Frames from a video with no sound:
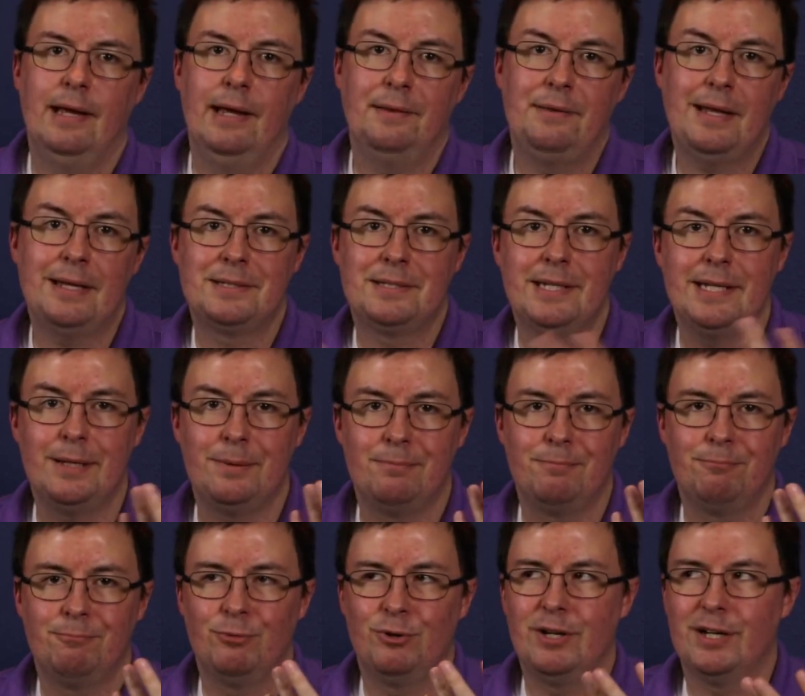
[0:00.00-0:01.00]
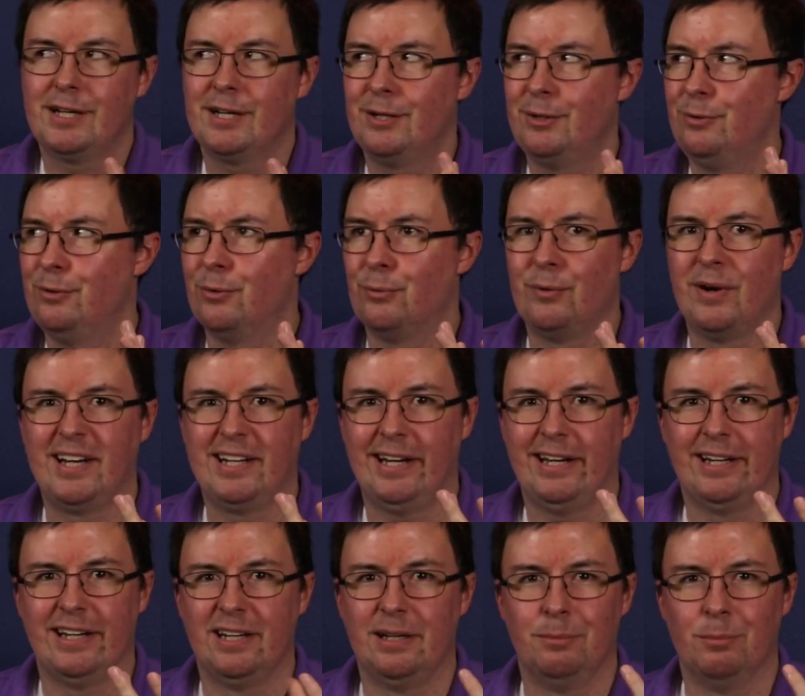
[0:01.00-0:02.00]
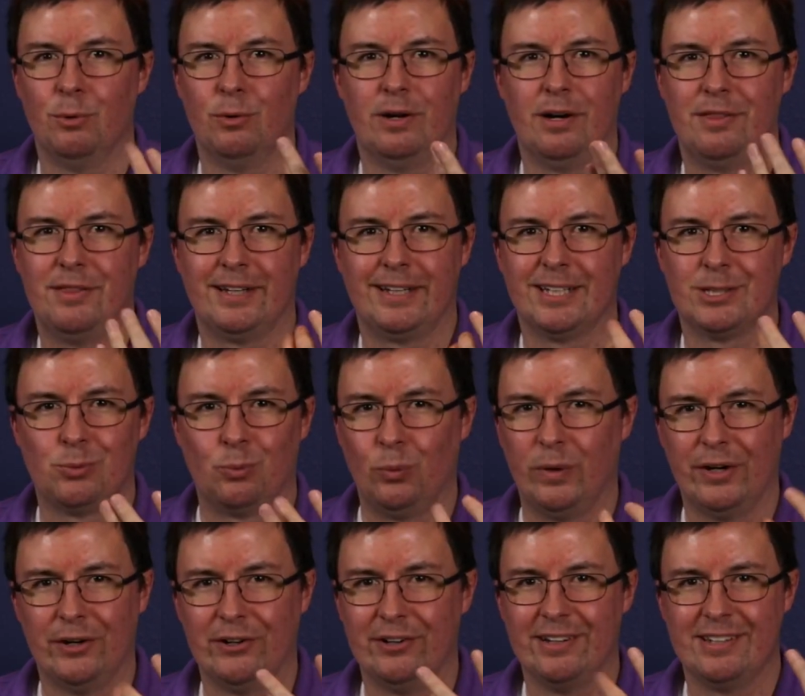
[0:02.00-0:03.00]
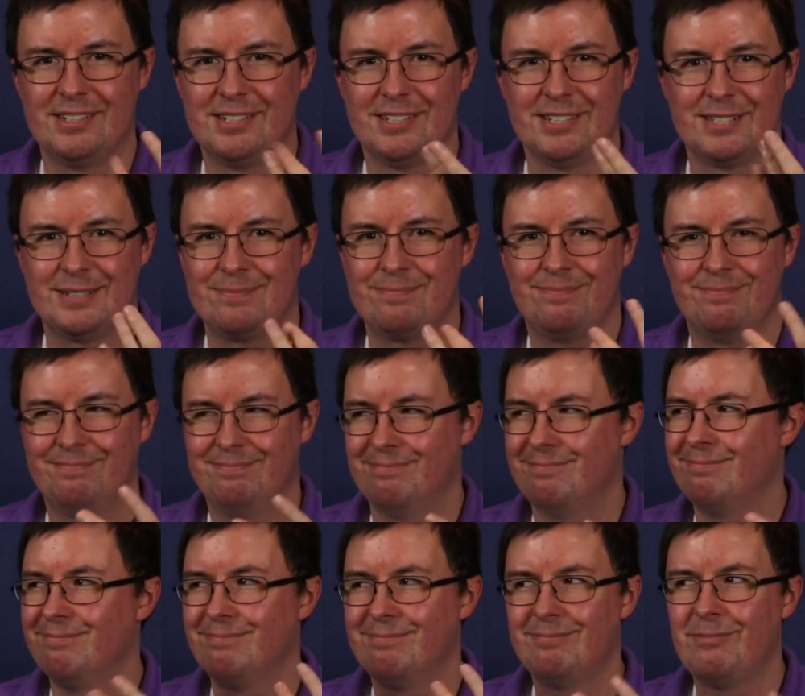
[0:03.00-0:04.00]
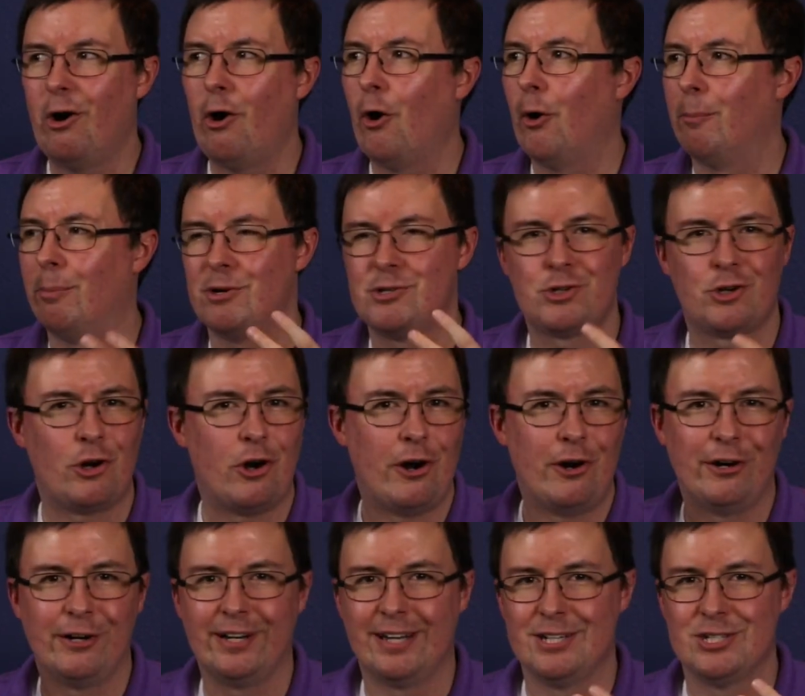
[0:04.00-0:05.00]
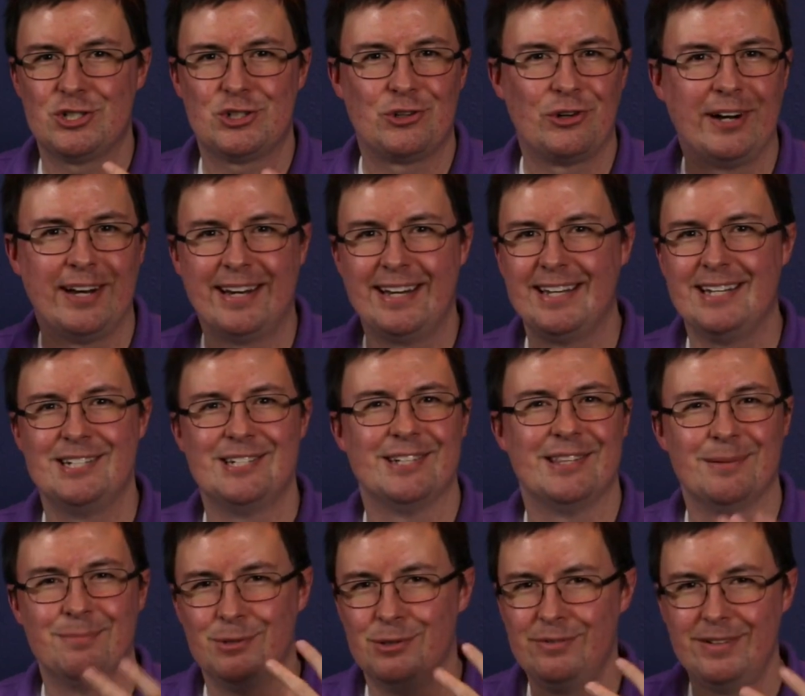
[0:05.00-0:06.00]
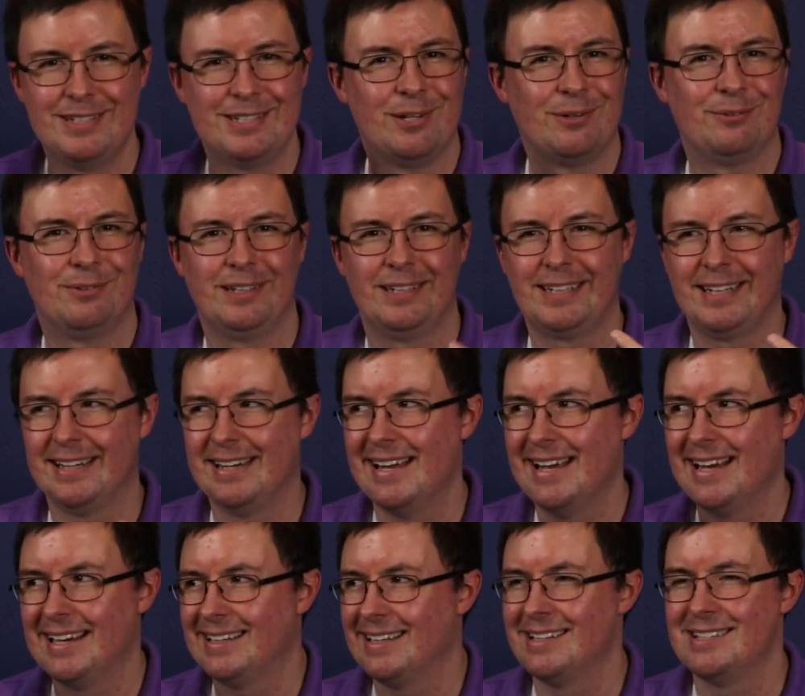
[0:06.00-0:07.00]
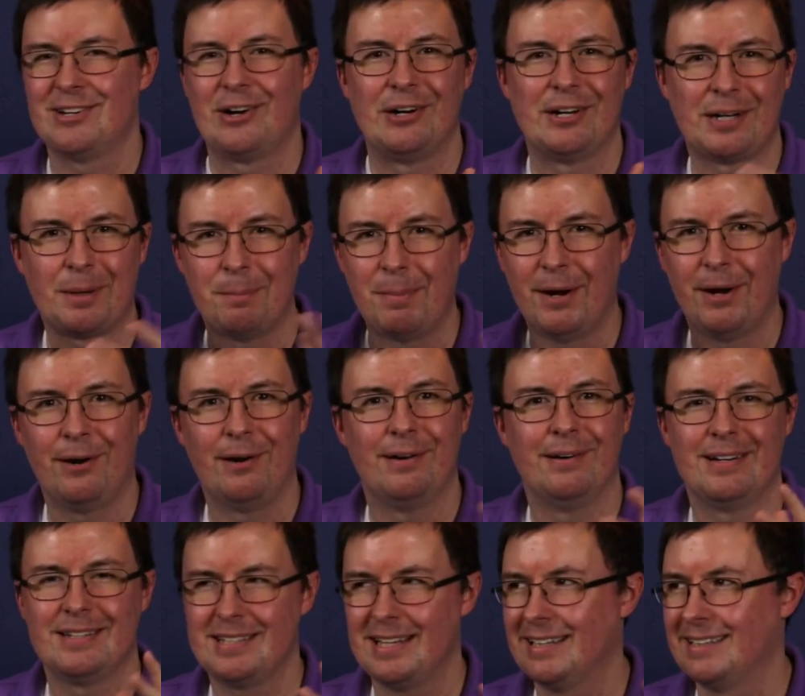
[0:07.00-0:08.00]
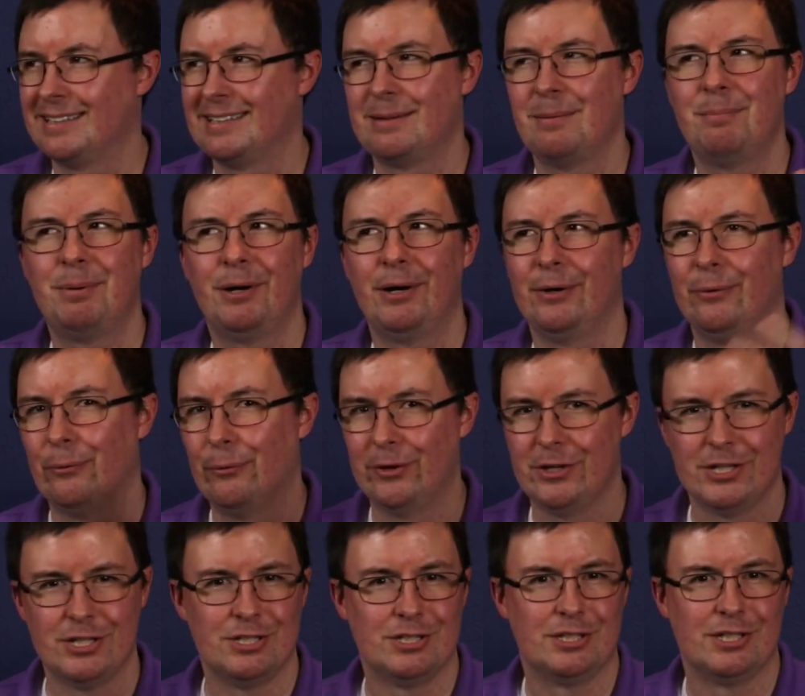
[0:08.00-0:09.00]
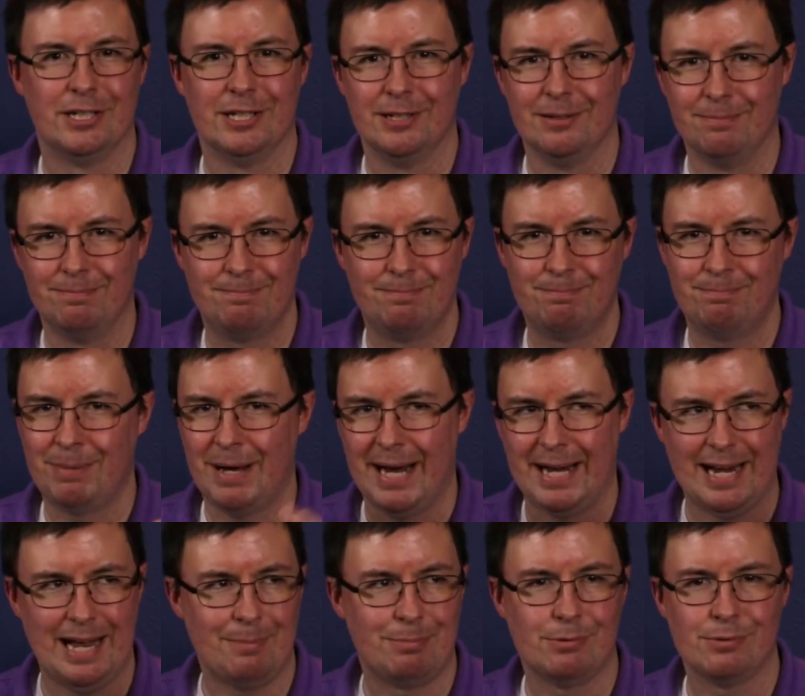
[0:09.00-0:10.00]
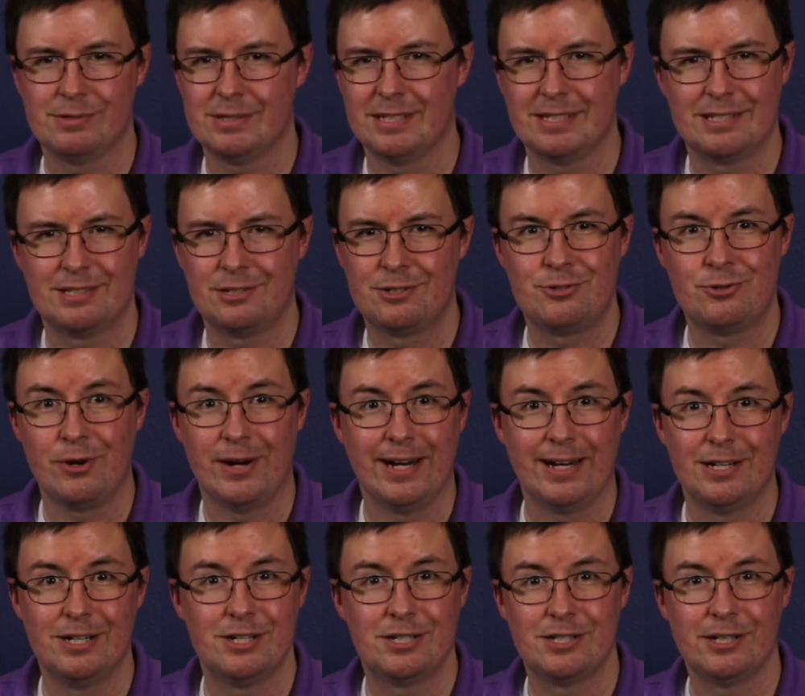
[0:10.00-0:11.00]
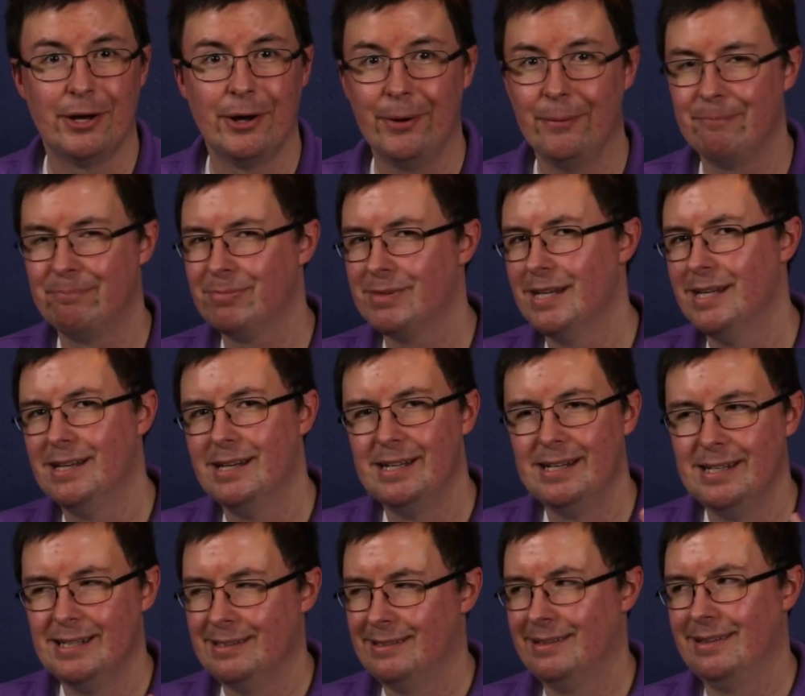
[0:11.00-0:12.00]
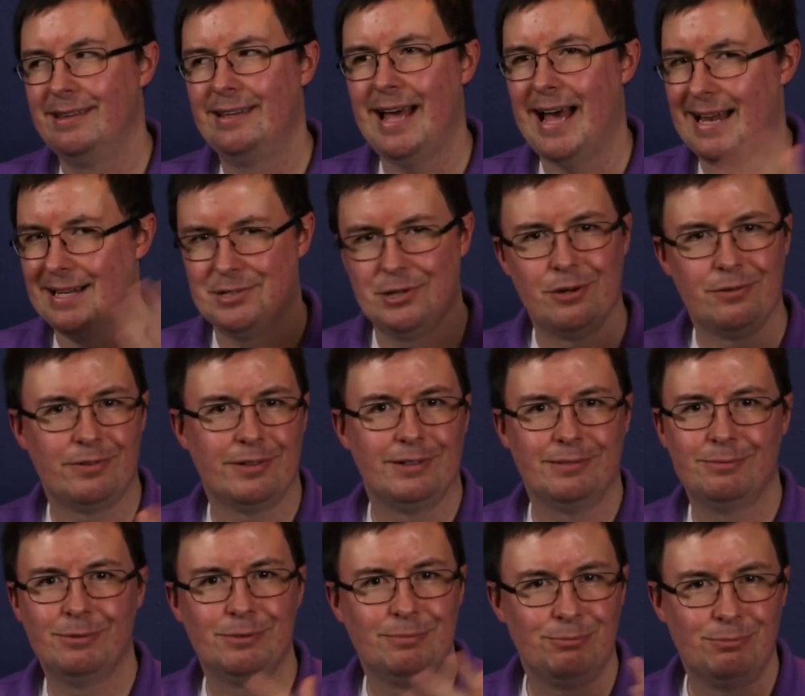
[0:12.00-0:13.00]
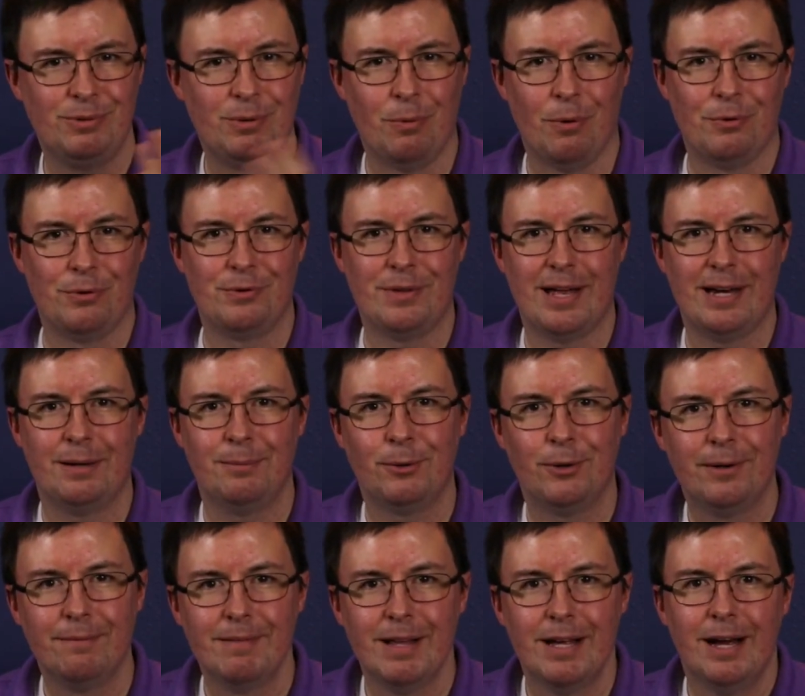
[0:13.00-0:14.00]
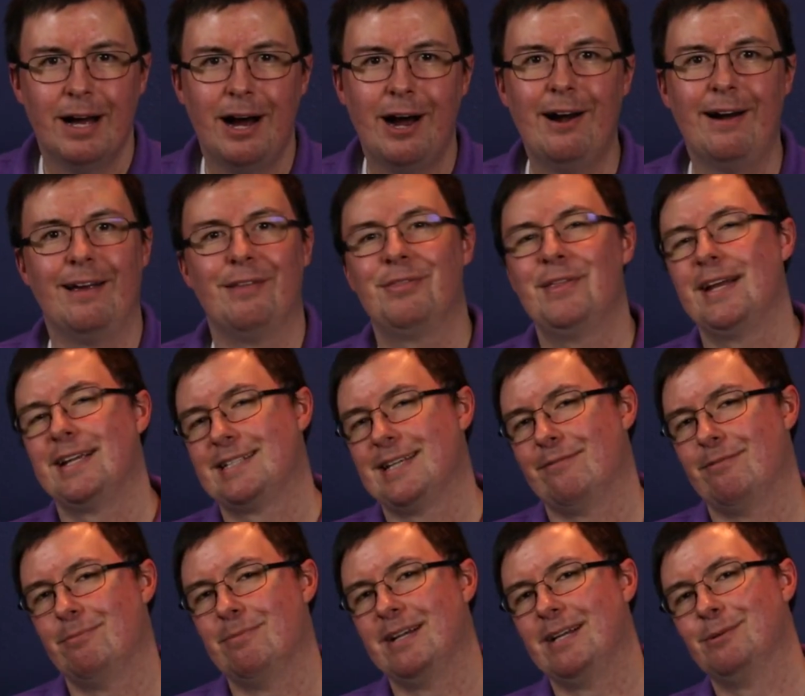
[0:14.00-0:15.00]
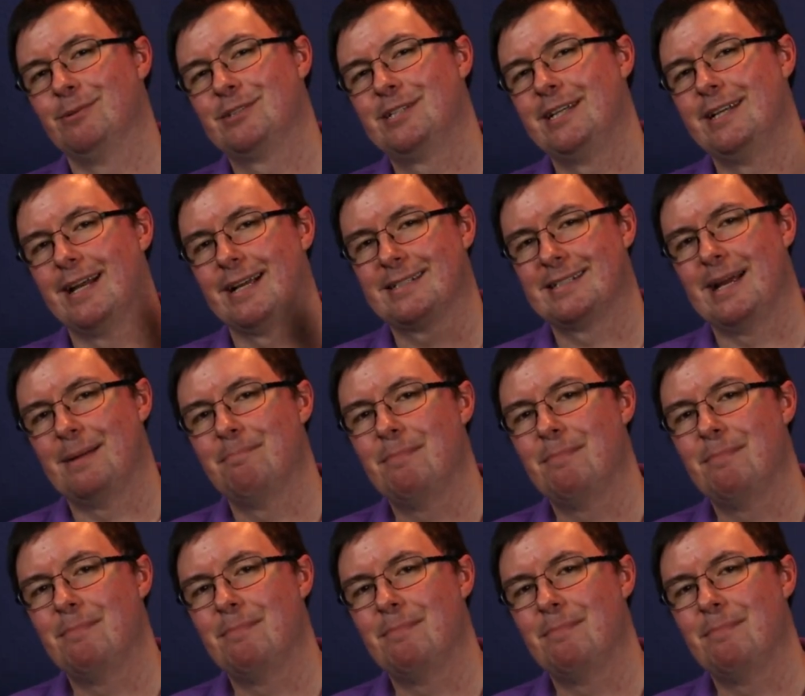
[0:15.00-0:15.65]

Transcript: And that's it. We're not going to do the ranking anymore. I think it's weird. It's just arbitrary and strange, and the movies don't really connect, and it's hard to compare. It's like comparing oranges to pineapples. It's strange. So that's over. We won't do that anymore. All right. Thanks, everybody. We'll see you next time.